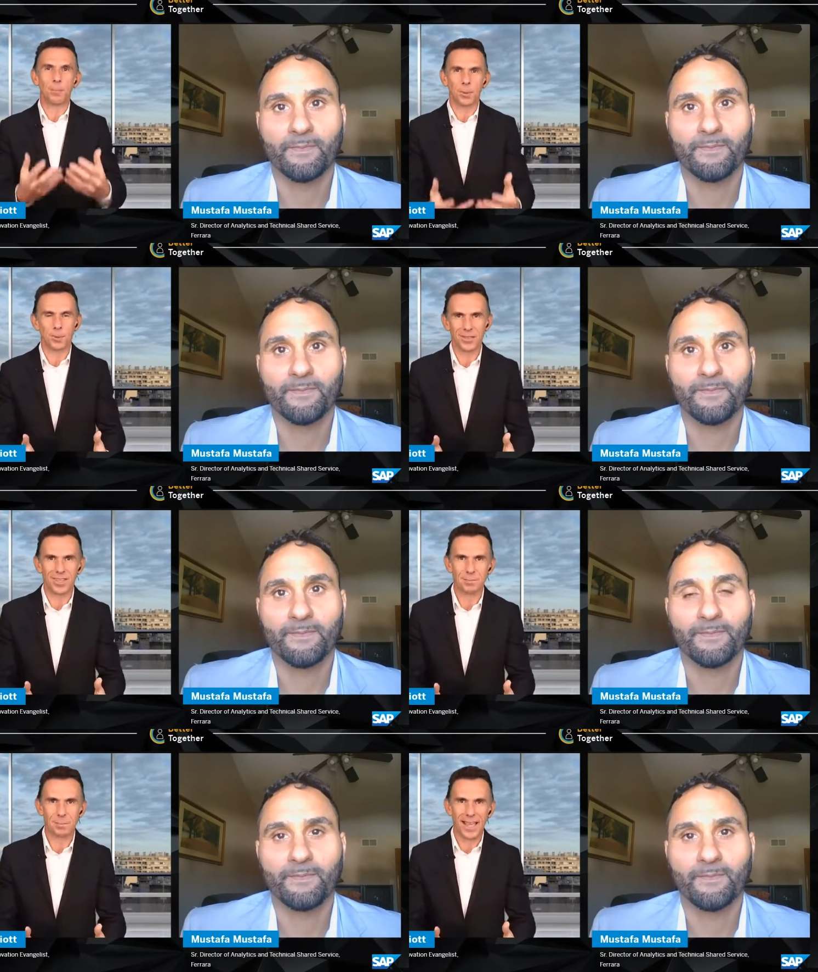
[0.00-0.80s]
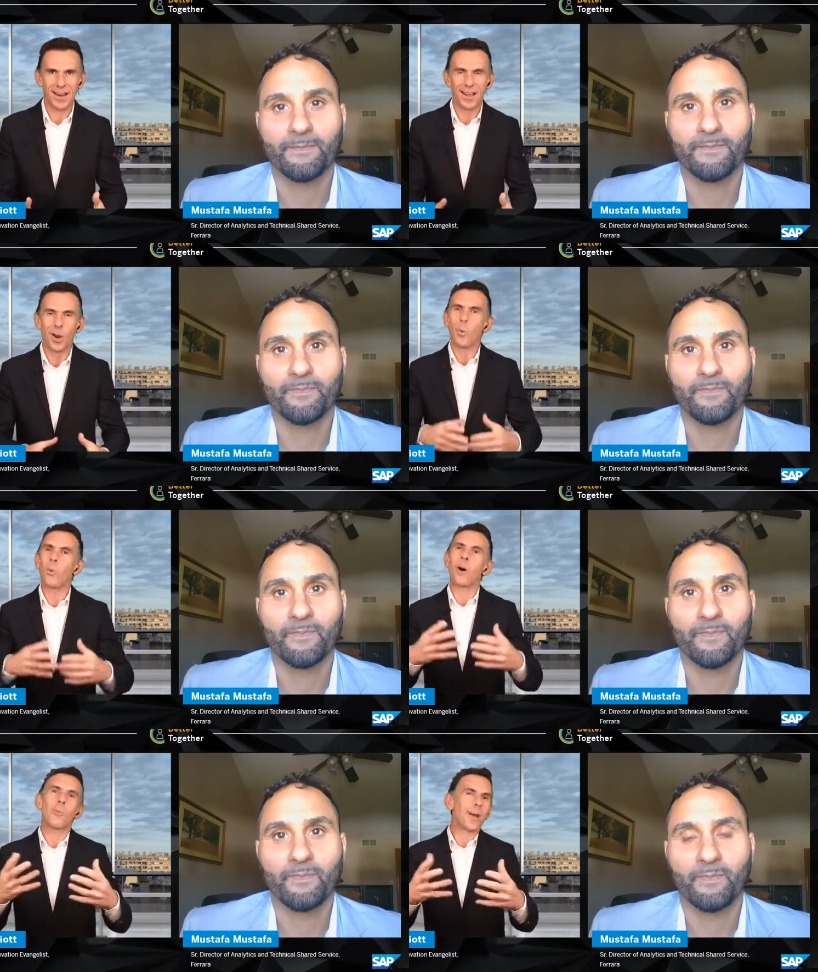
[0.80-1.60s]
Speaker 1: to implement this plan?
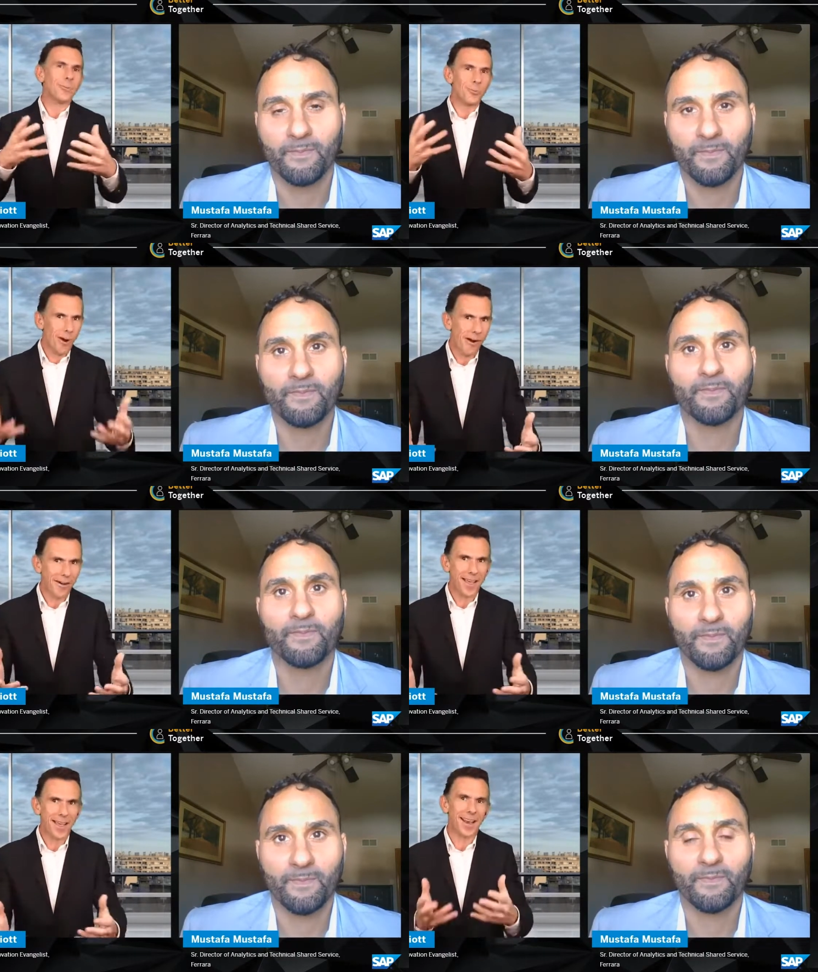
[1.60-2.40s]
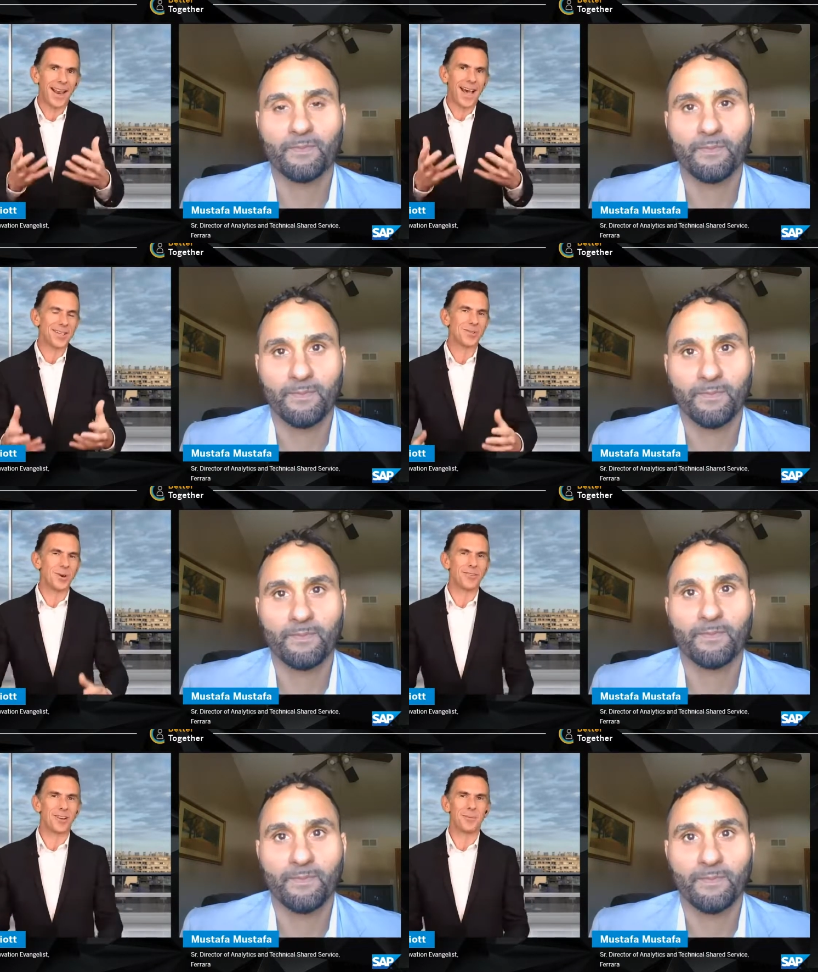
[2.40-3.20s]
What went wrong, and how
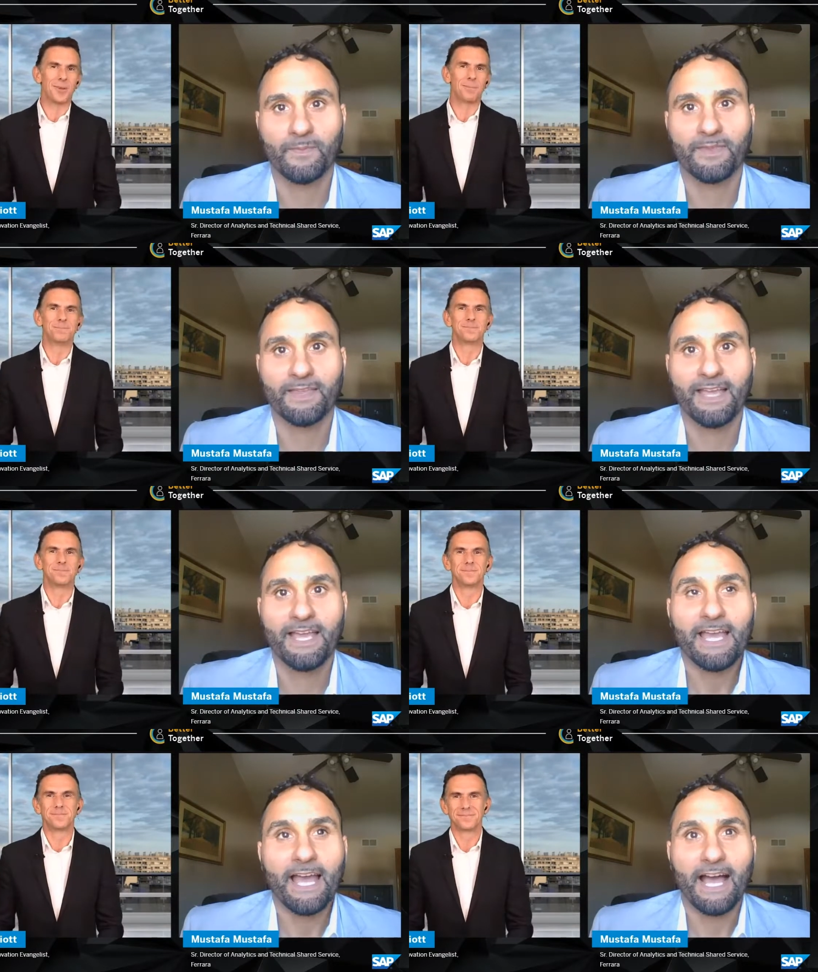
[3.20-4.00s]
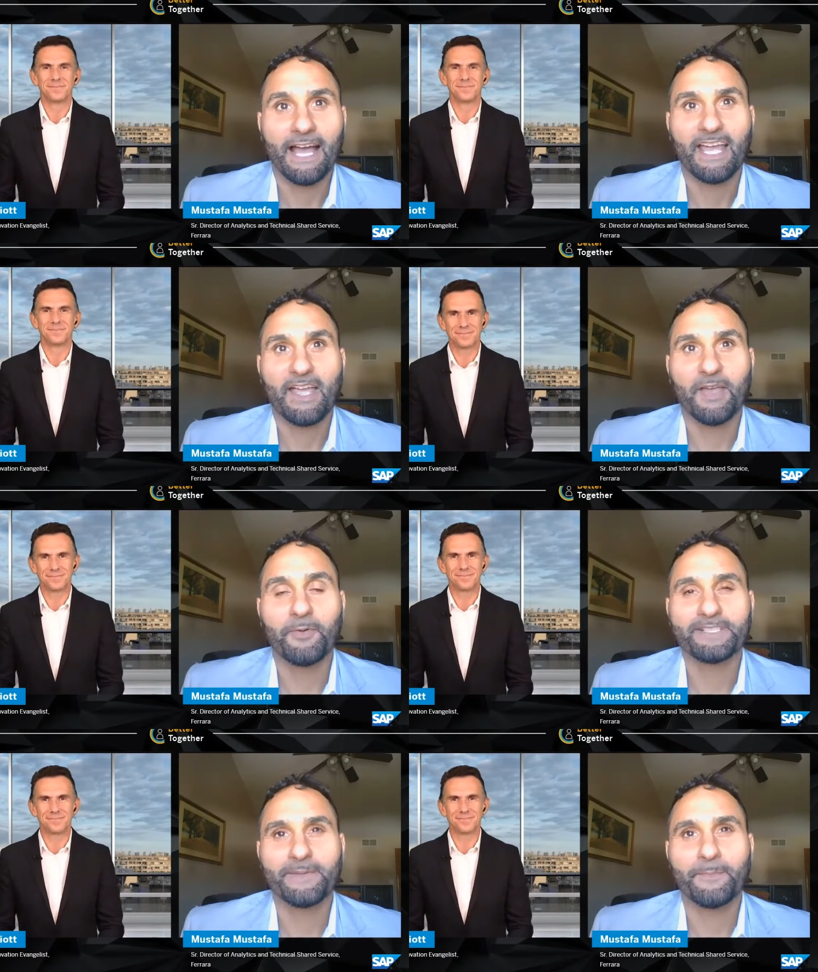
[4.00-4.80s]
did you overcome them?
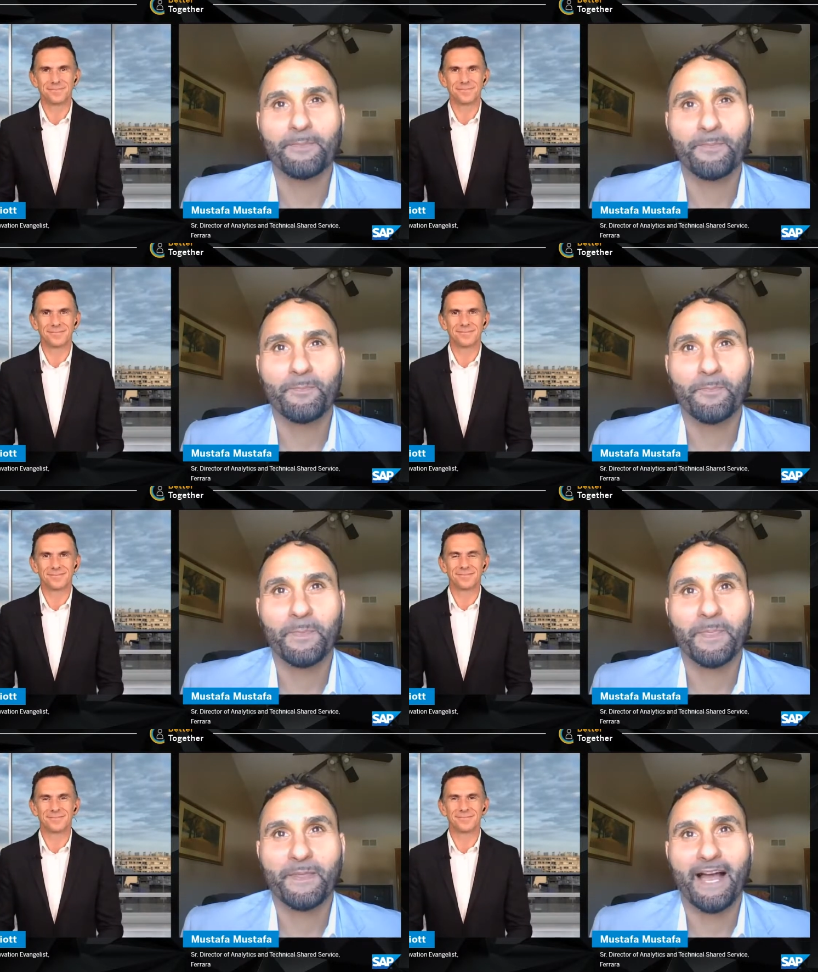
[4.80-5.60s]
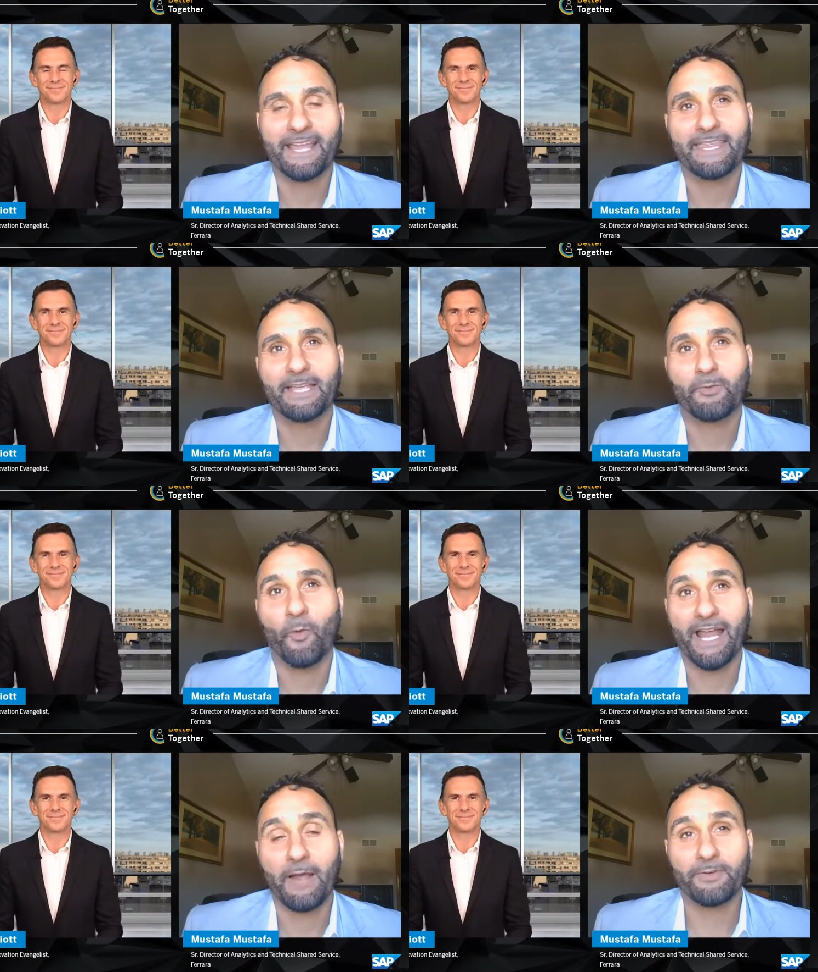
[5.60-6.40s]
It was a
Speaker 2: I
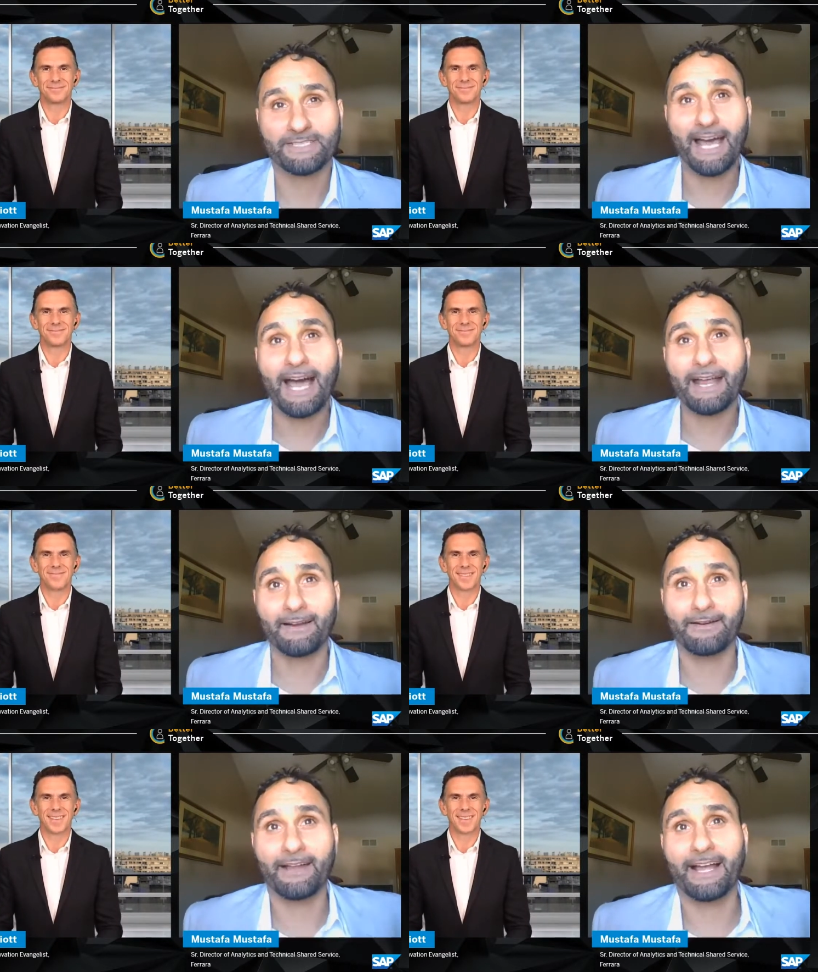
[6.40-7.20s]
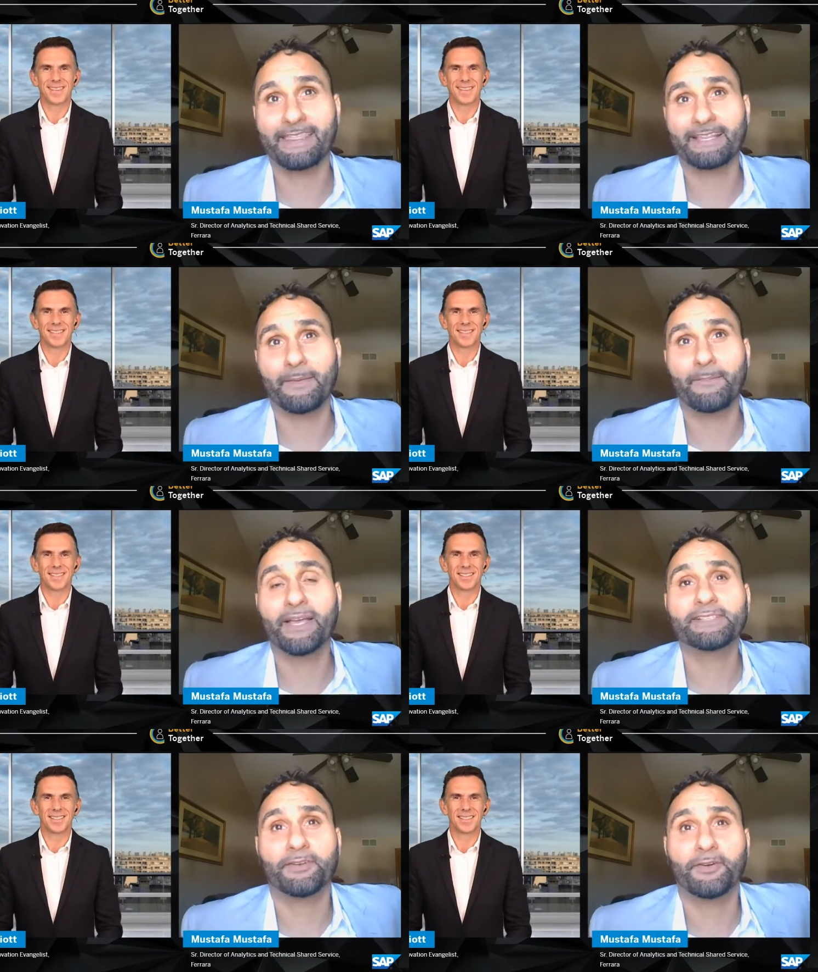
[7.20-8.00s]
think when I was hired, I
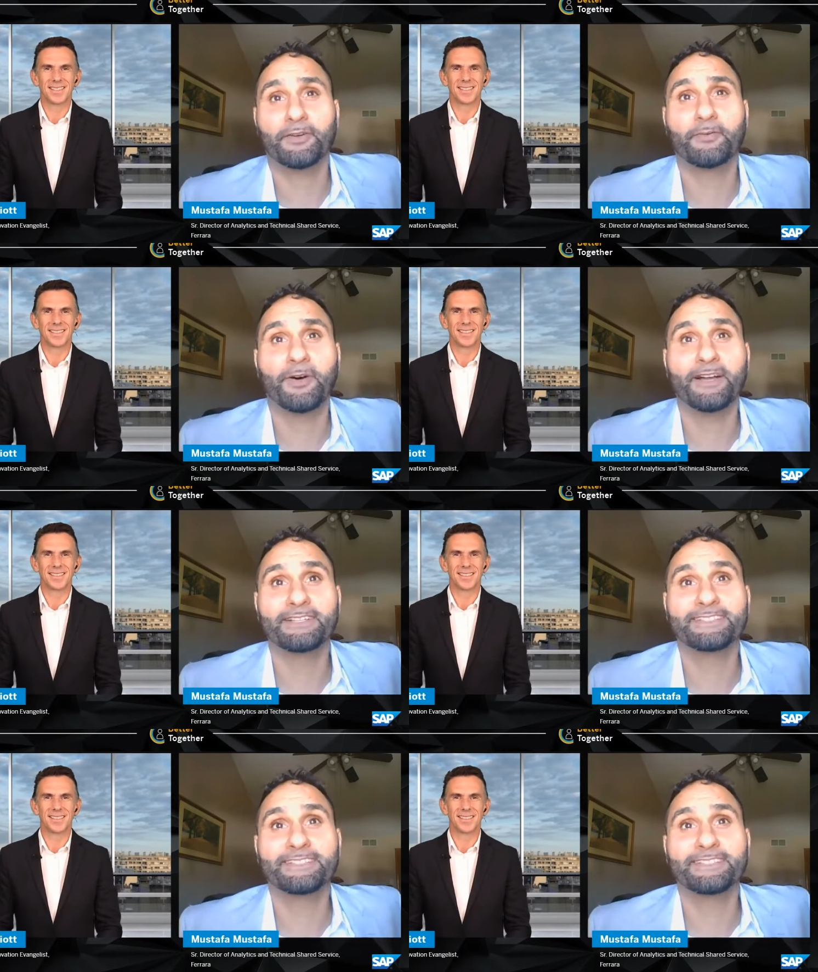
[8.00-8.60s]
think the biggest hurdle